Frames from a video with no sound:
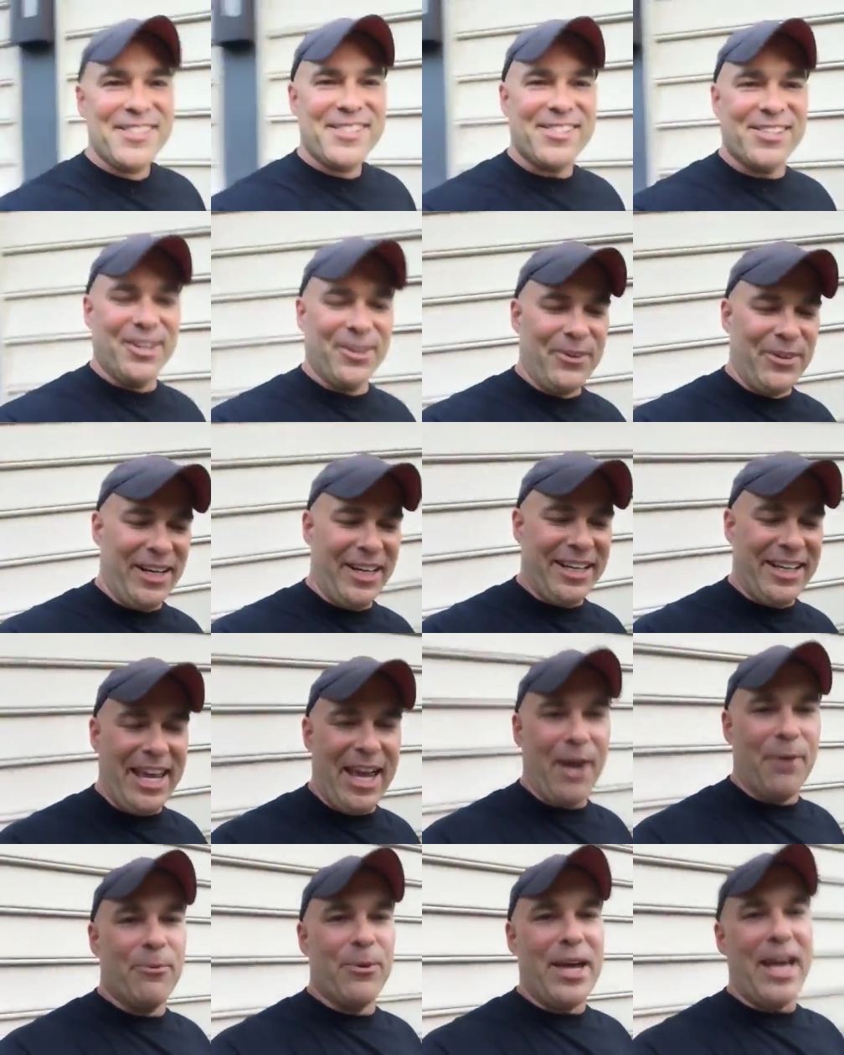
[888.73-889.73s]
So
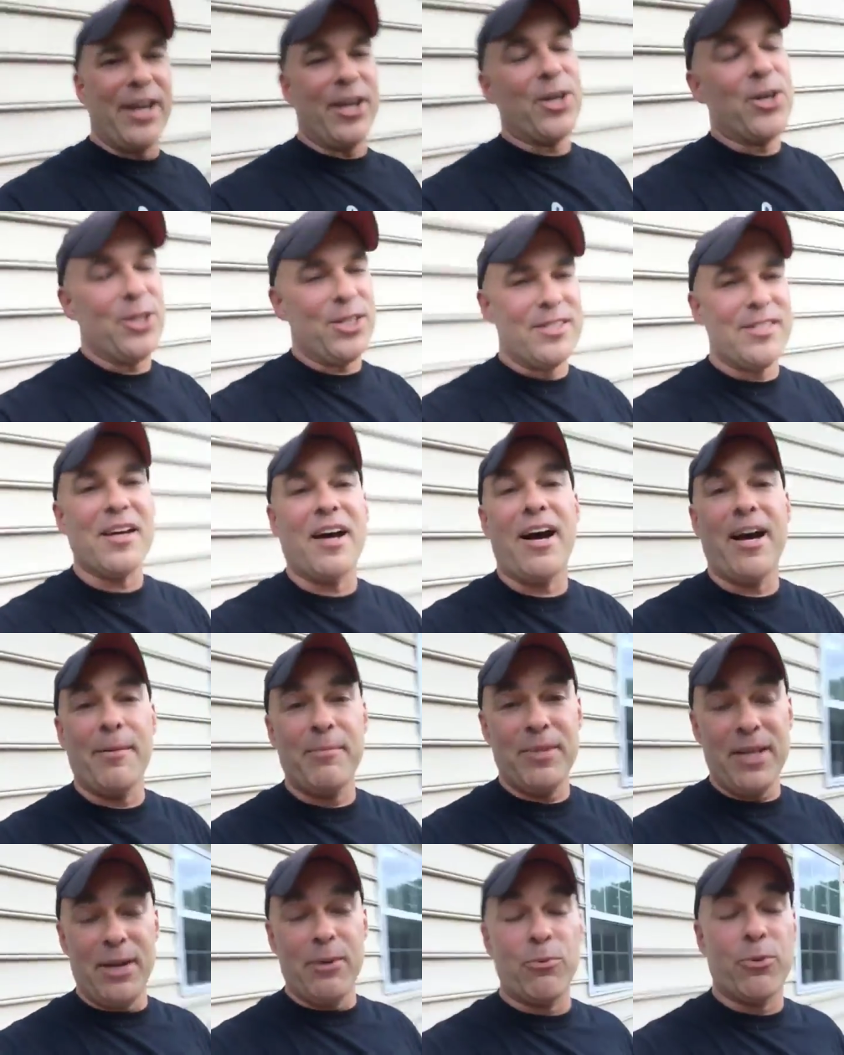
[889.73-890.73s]
we had a good
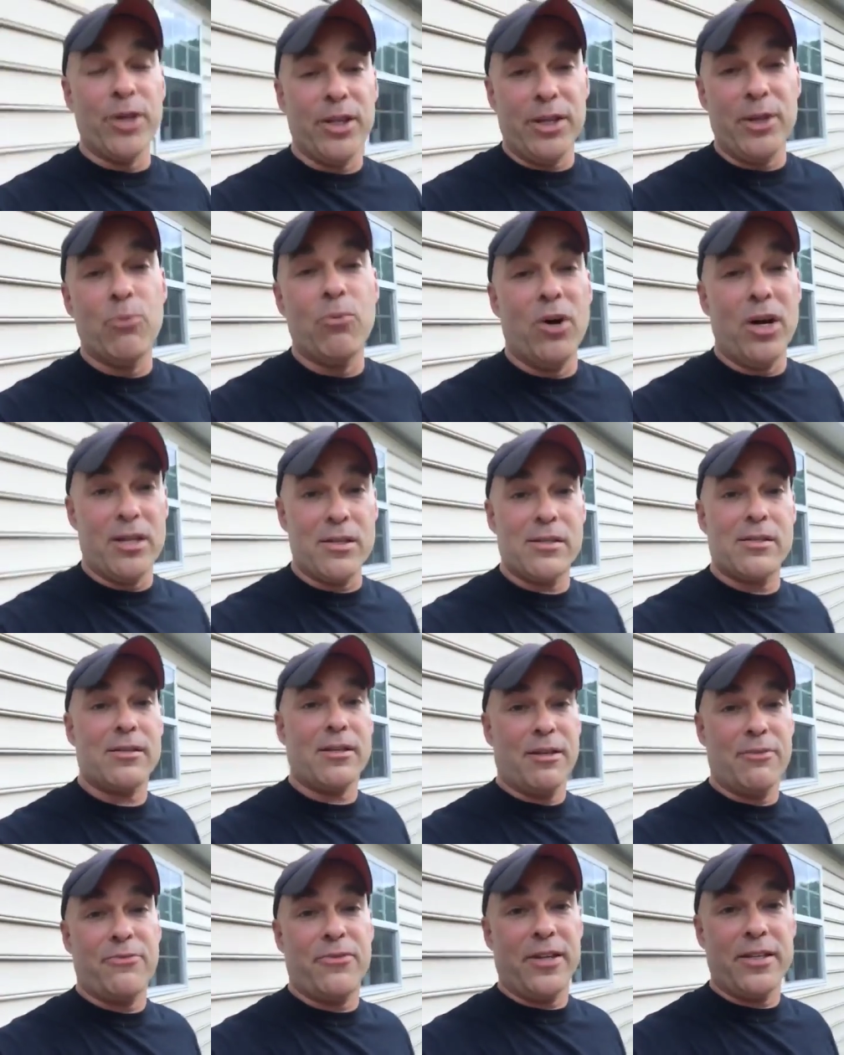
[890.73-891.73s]
time. It really was
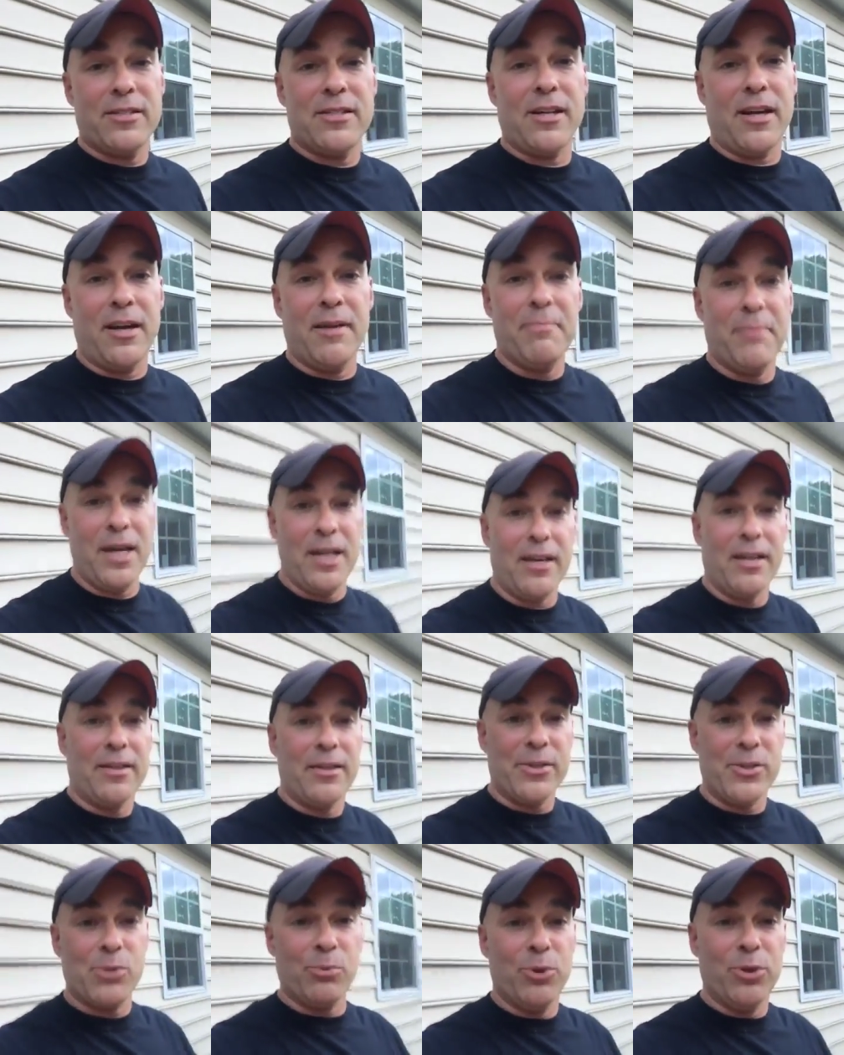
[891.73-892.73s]
a fun time making
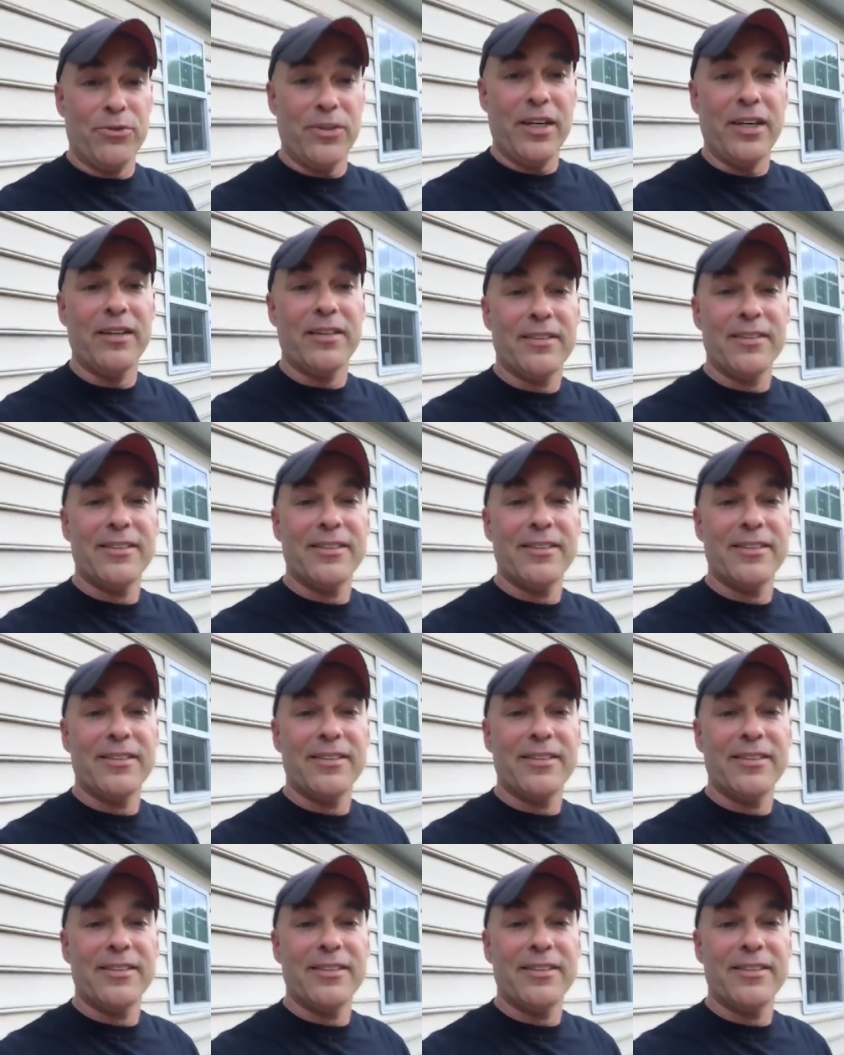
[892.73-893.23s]
this movie.